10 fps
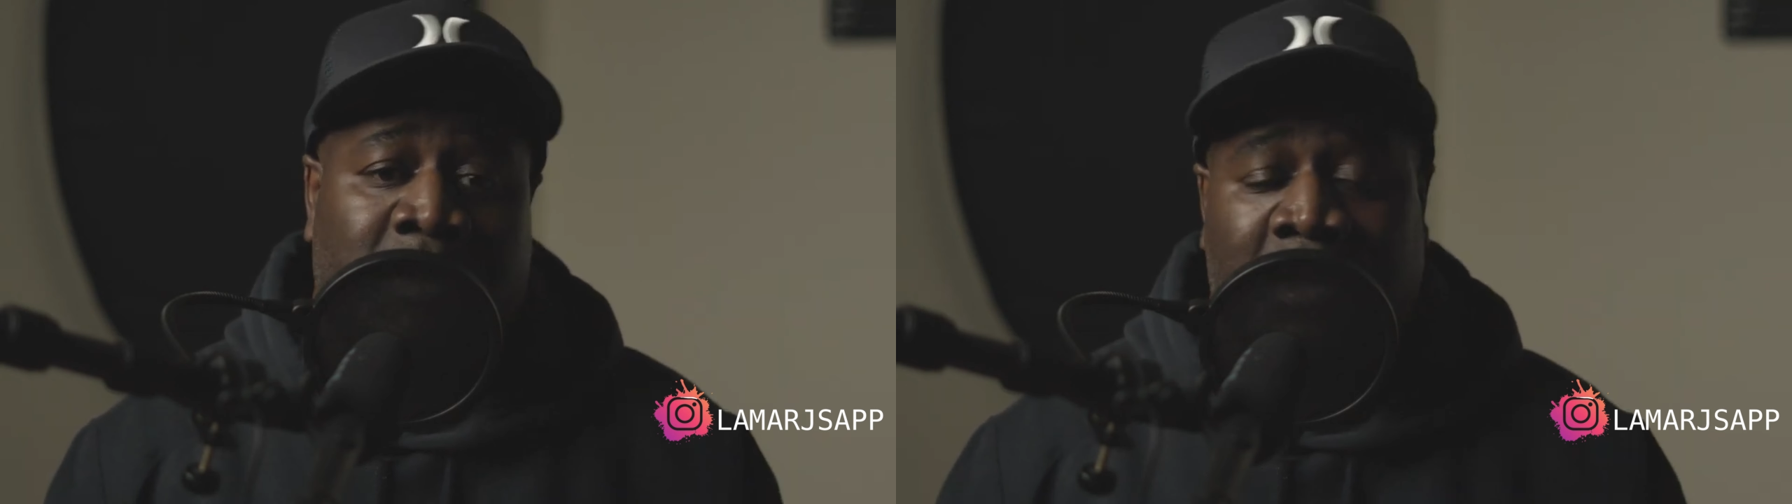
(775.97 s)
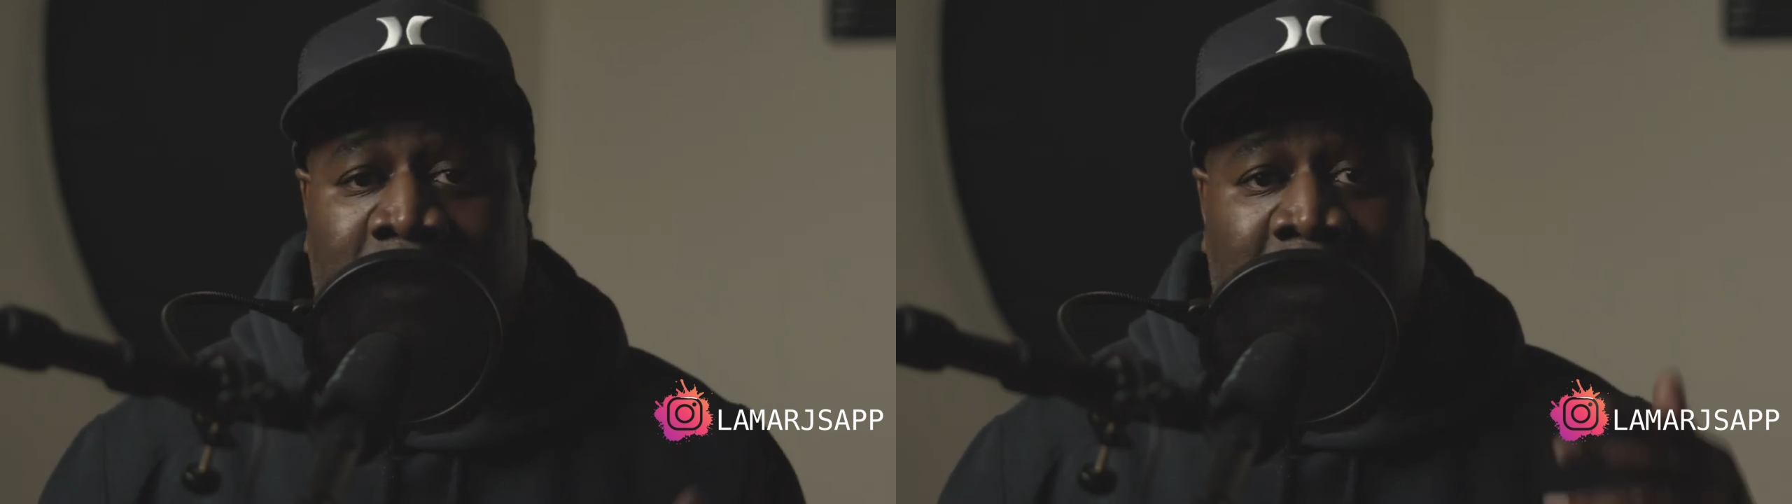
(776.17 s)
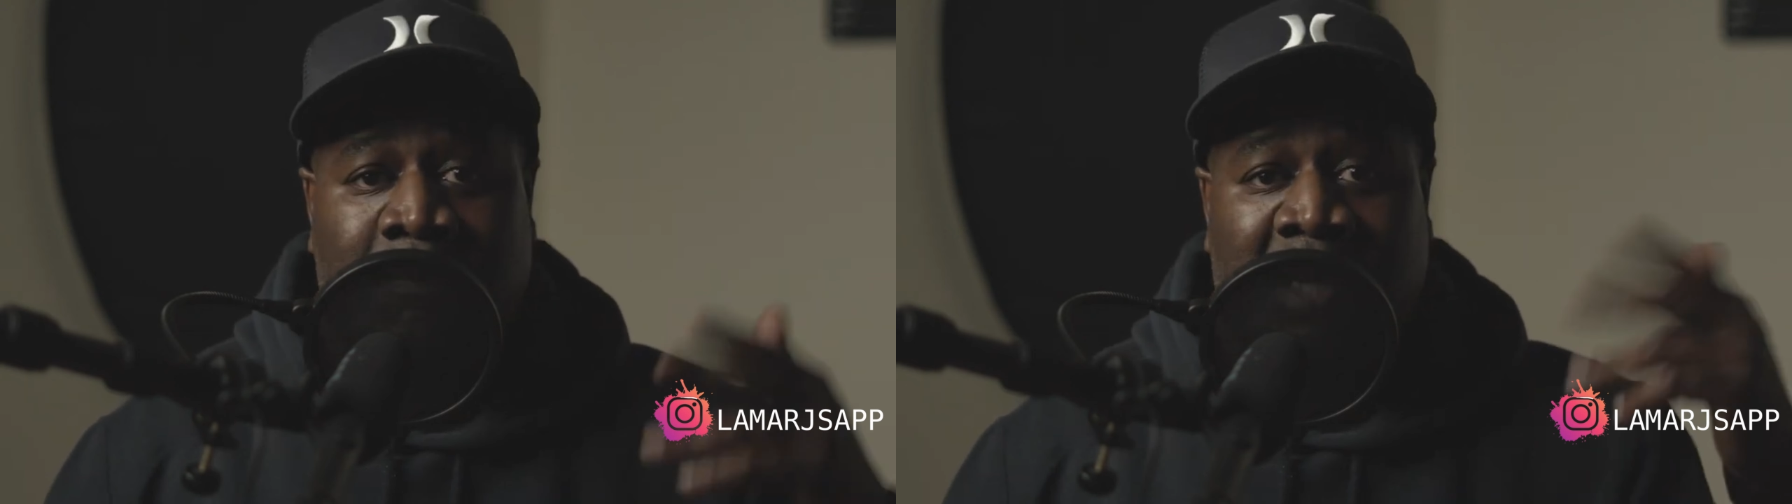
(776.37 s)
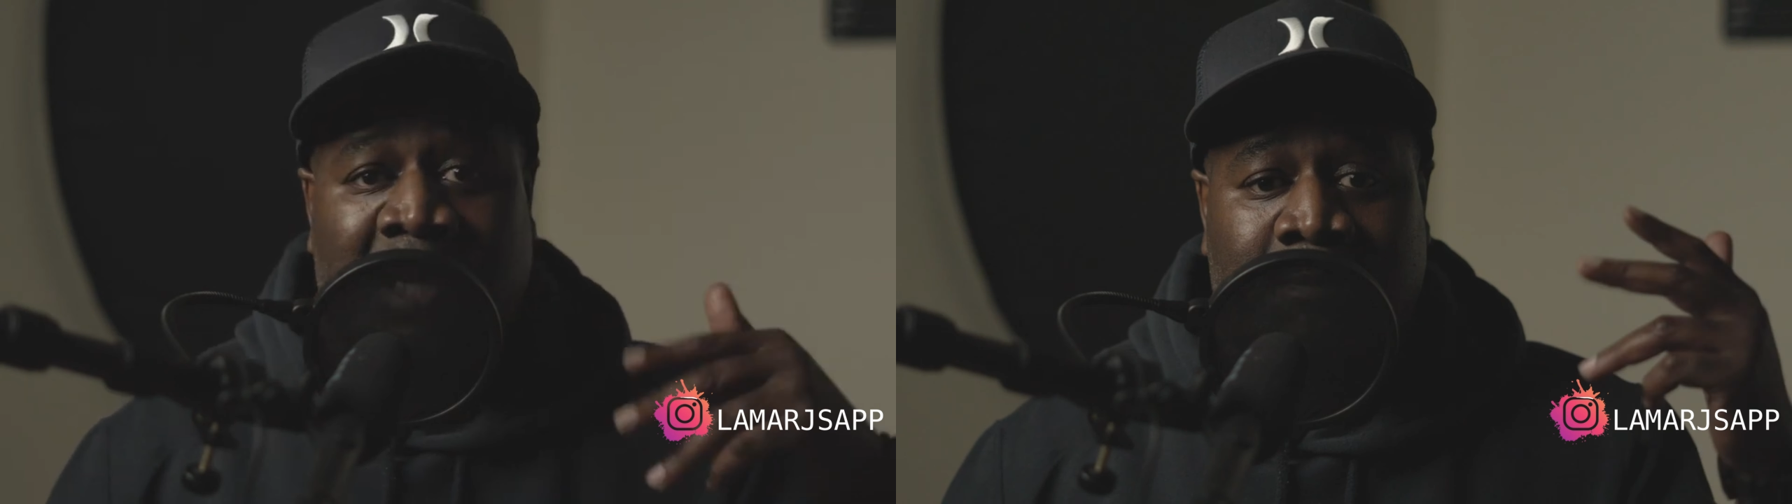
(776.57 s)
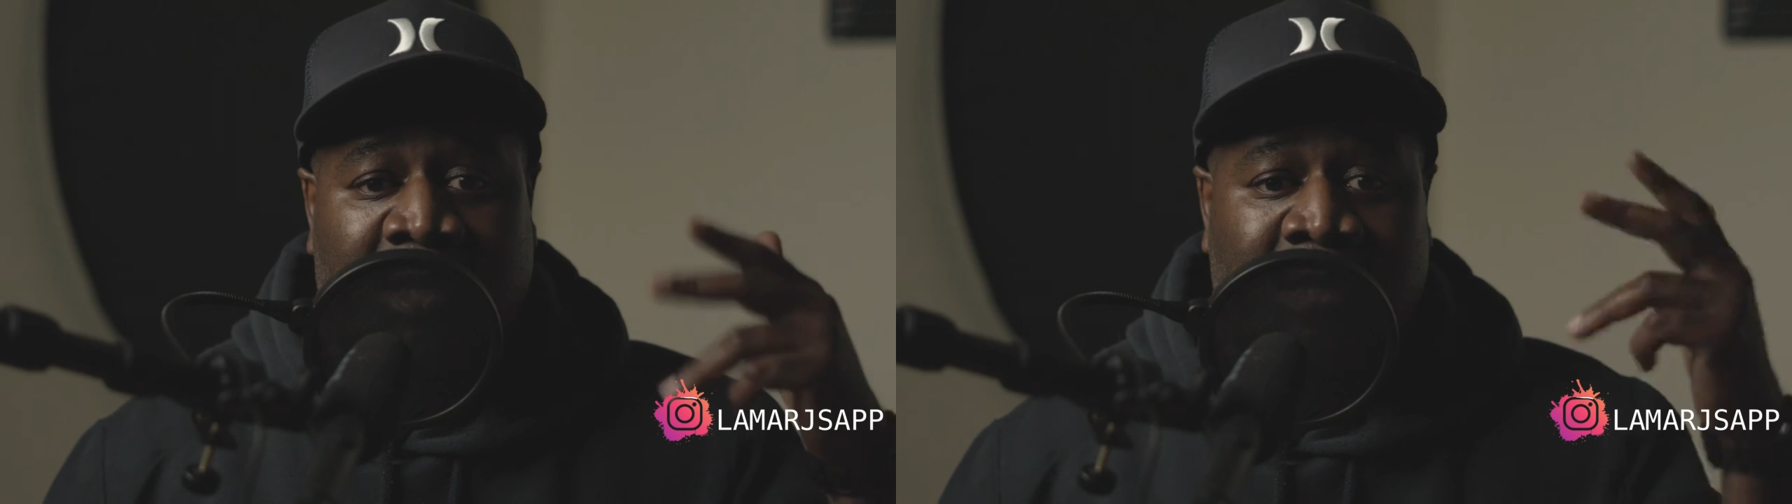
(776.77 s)

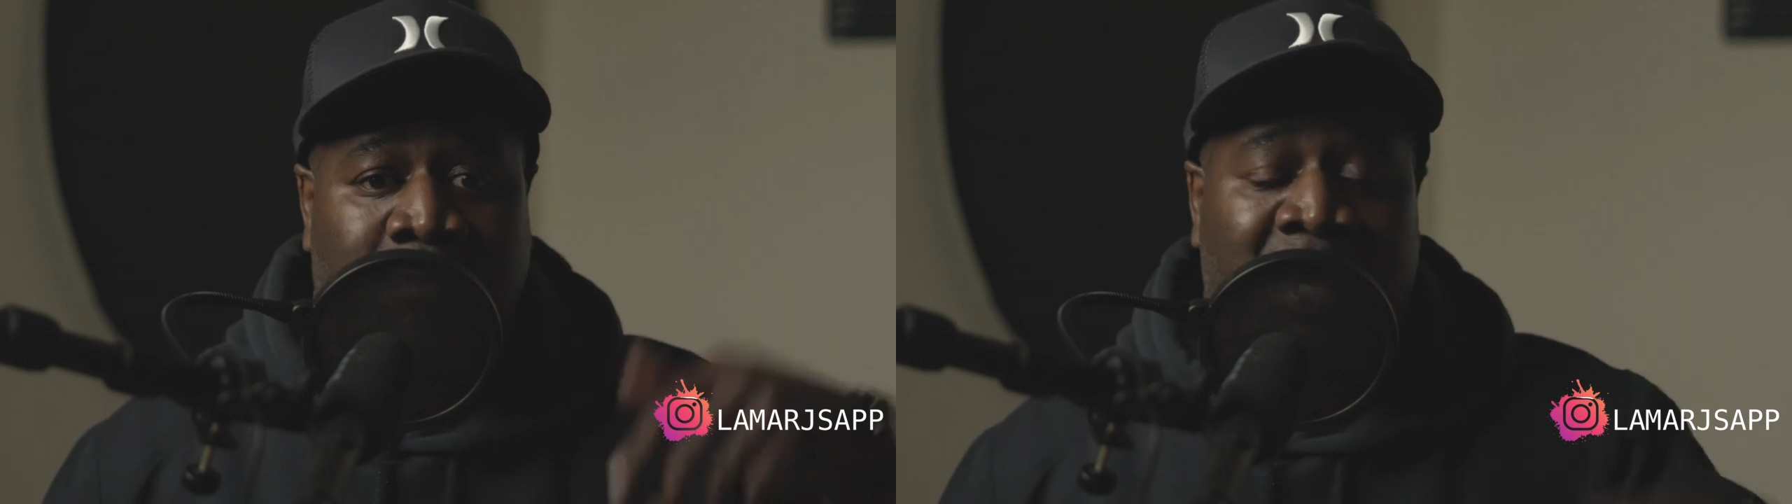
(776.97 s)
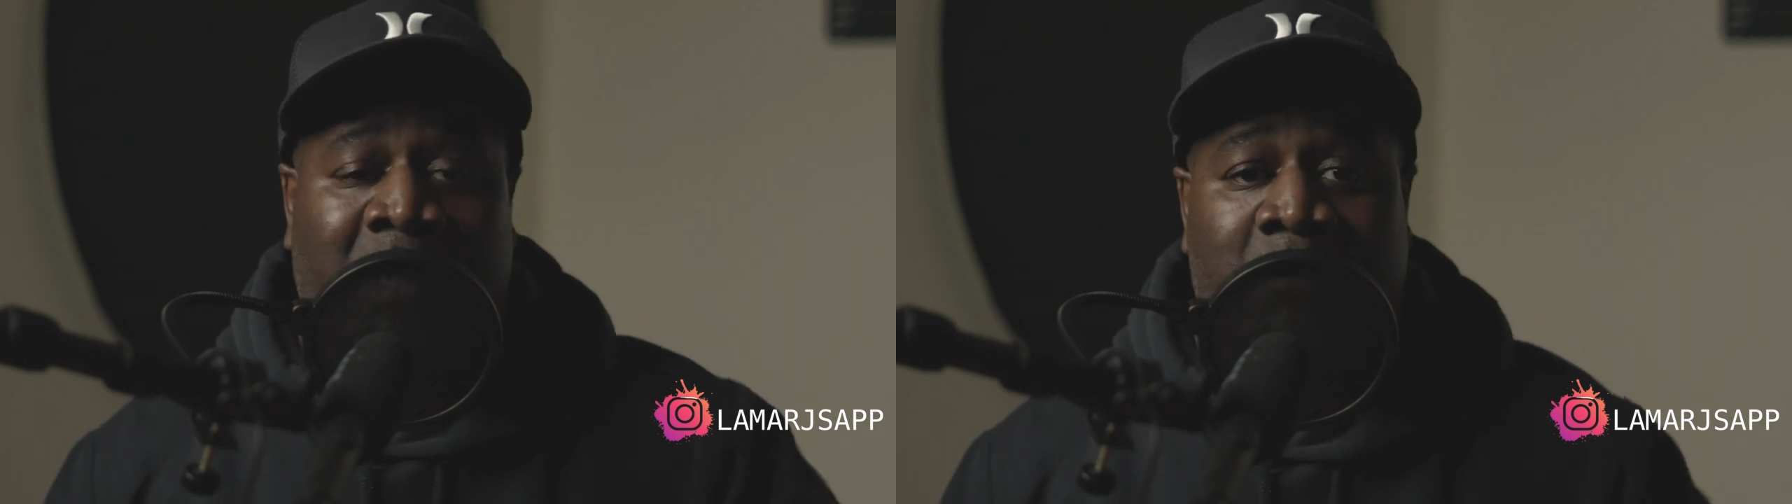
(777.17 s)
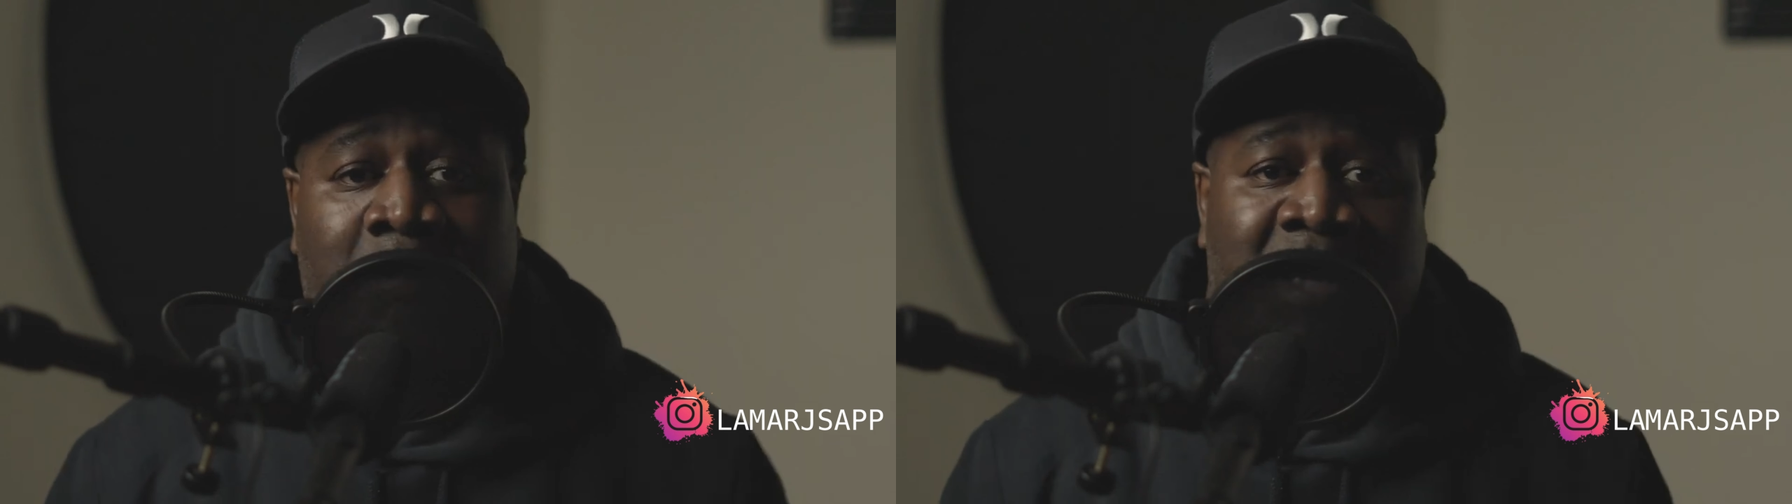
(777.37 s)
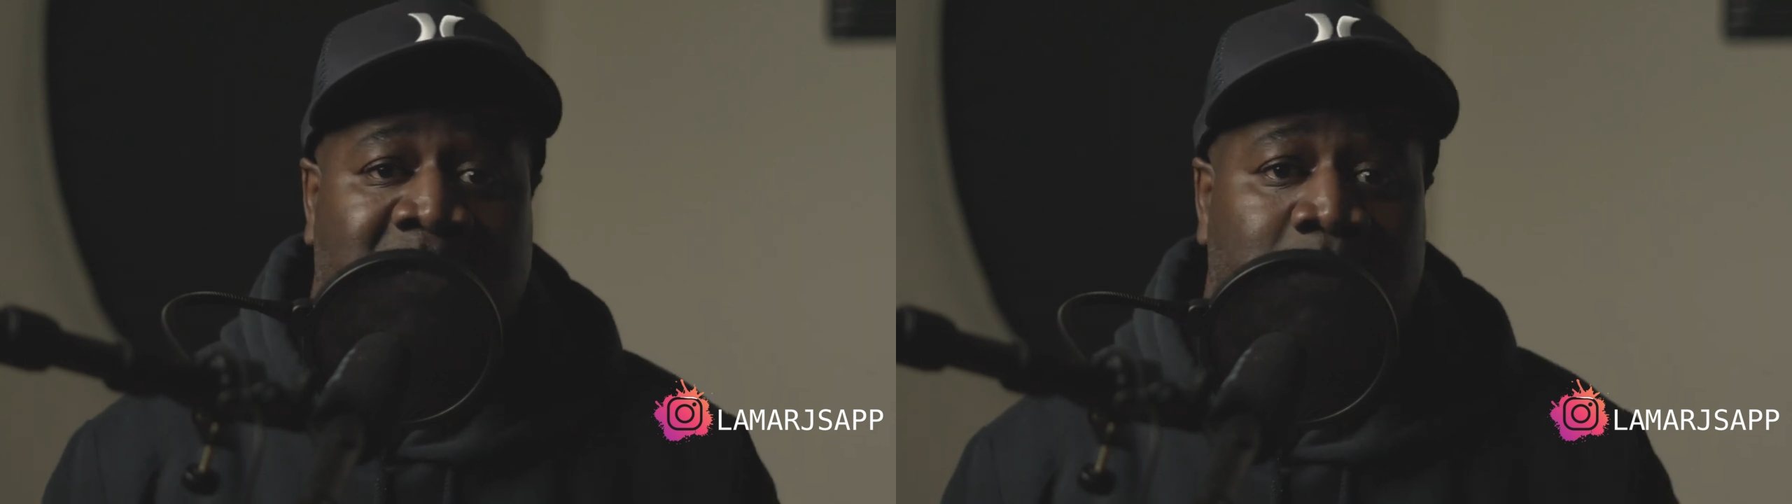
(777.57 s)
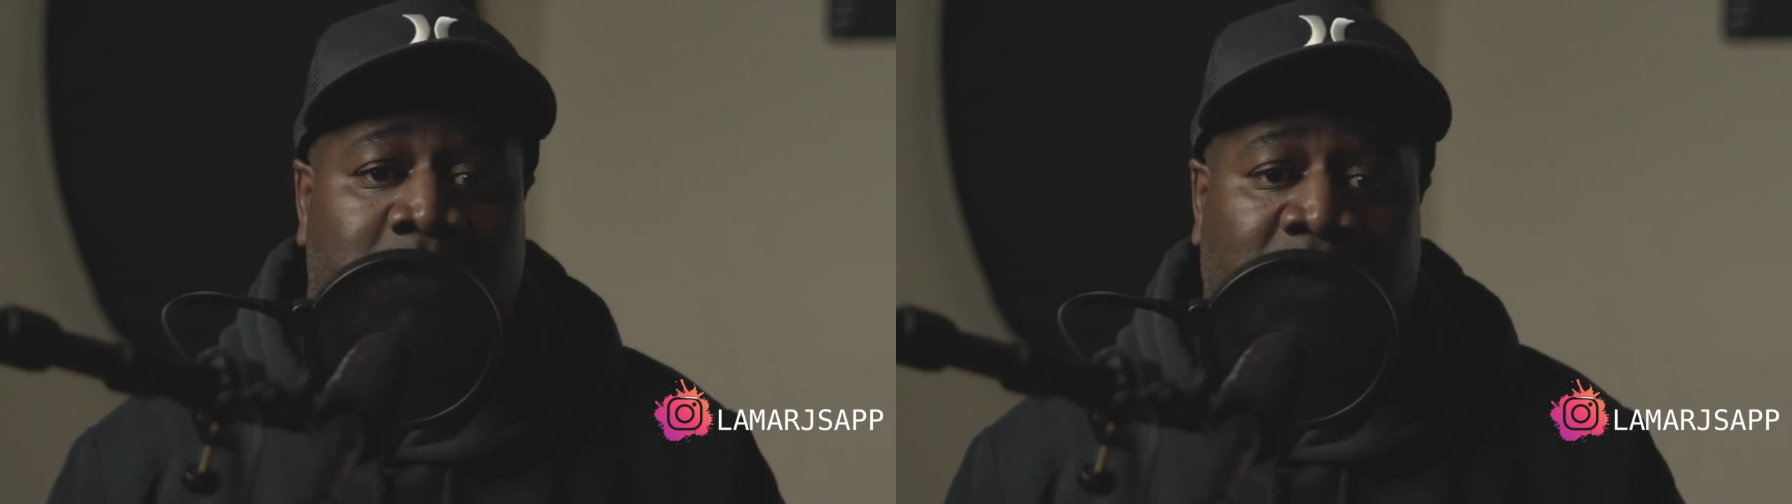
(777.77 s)
in the bottom of my
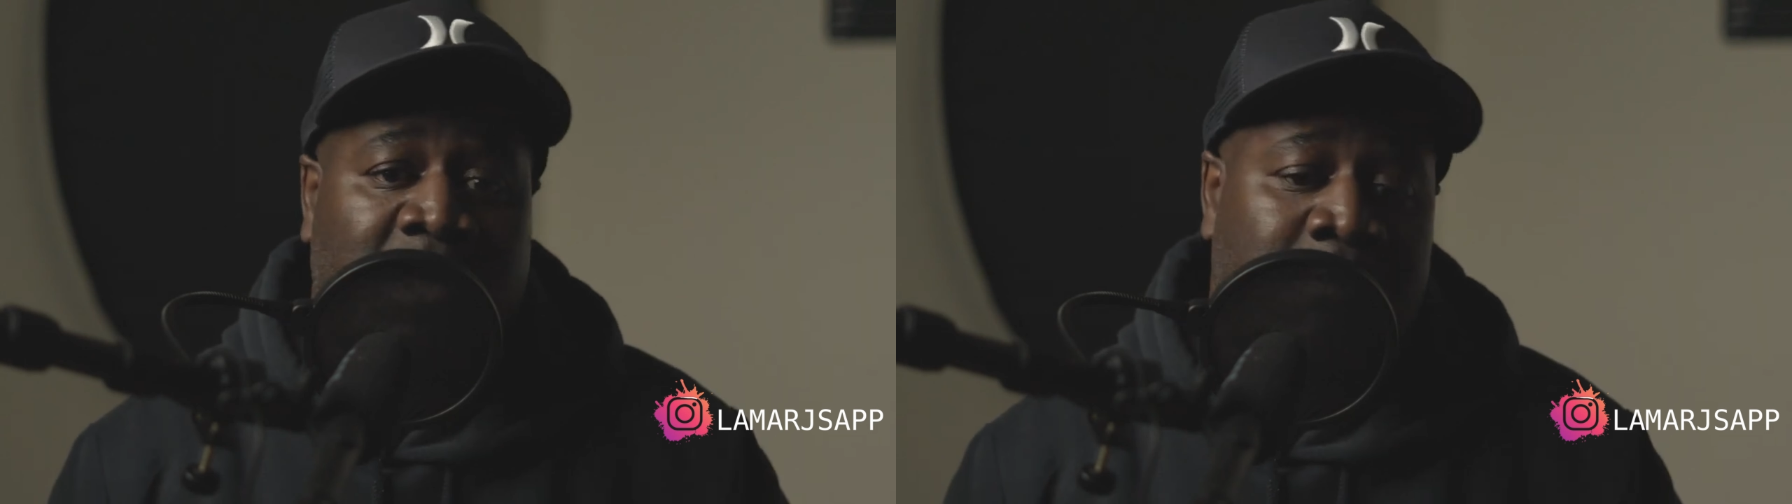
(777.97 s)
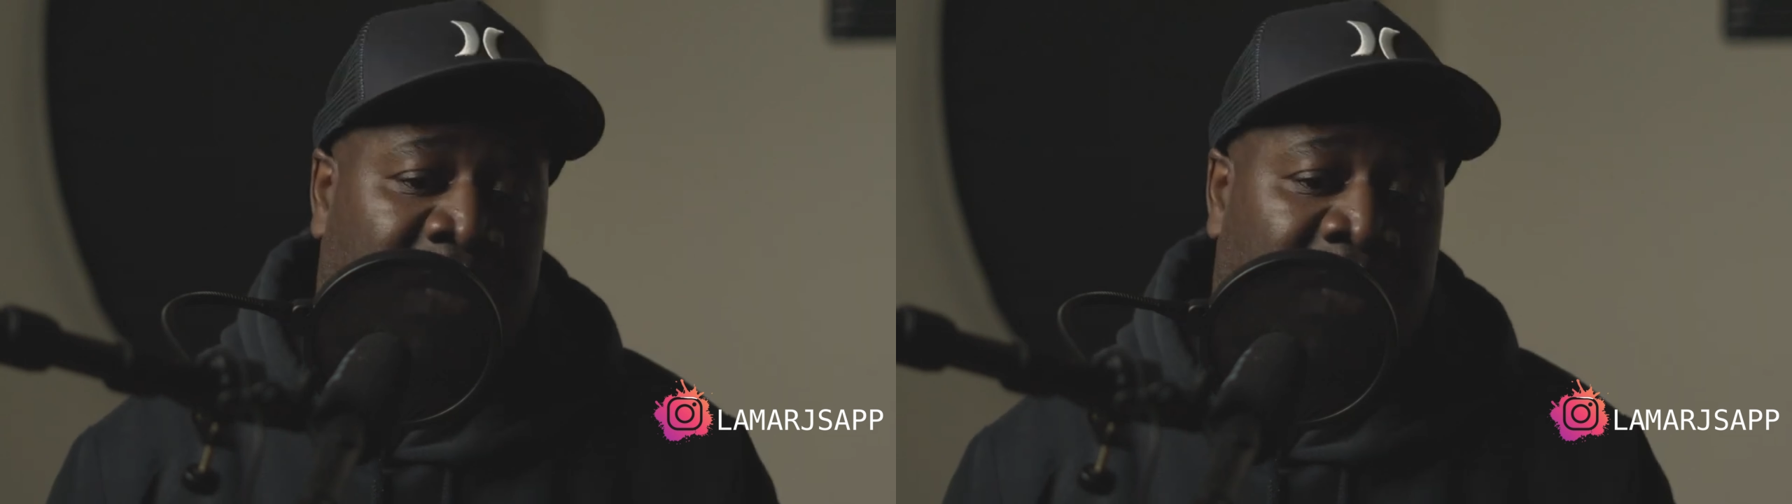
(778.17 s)
subscription.